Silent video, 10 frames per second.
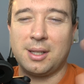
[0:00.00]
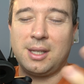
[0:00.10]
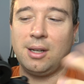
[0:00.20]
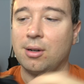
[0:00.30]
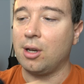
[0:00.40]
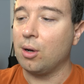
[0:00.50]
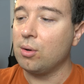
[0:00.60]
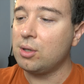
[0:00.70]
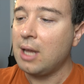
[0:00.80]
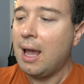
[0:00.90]
of see your
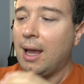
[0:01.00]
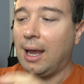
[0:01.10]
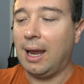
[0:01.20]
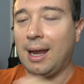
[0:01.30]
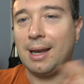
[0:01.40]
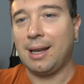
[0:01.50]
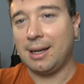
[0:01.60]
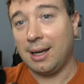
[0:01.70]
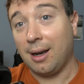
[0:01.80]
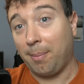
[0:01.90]
nose. And I
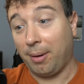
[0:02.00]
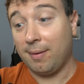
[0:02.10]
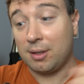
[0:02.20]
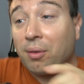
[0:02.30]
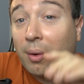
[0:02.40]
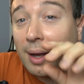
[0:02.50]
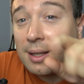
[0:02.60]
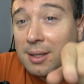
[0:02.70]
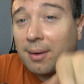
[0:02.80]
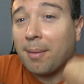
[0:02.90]
did in a previous review, I
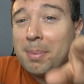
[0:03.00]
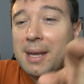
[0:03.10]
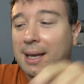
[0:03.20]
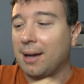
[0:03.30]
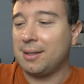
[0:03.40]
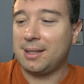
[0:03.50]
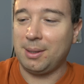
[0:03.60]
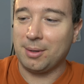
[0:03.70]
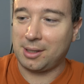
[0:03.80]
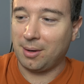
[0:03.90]
can sort of peek out to
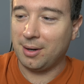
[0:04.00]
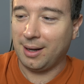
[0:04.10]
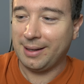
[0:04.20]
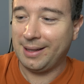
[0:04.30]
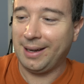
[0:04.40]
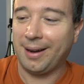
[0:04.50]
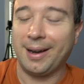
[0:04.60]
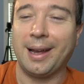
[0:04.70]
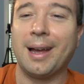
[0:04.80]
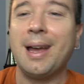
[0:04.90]
see what's going on in the
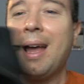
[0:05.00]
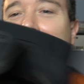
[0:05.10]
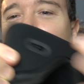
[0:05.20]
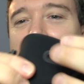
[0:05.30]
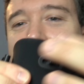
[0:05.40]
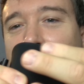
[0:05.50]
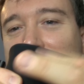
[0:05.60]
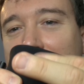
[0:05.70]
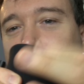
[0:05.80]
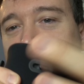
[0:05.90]
area. And it
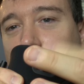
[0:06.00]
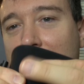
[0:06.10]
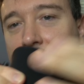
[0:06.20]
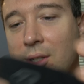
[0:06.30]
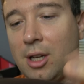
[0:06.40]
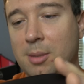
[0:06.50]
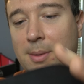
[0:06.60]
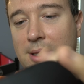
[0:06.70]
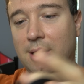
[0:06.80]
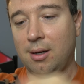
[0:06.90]
has some lens
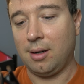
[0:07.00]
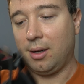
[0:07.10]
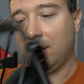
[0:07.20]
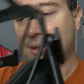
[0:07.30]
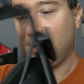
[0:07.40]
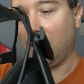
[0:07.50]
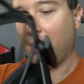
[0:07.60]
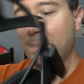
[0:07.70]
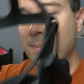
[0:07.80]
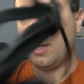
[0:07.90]
adjustments here
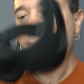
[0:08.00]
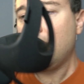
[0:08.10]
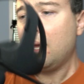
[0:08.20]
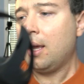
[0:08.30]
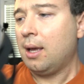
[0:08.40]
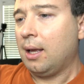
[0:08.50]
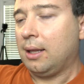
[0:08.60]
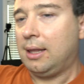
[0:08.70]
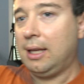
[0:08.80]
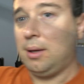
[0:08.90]
also.
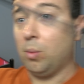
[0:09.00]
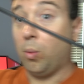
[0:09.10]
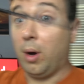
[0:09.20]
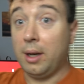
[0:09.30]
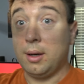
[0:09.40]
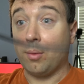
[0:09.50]
The one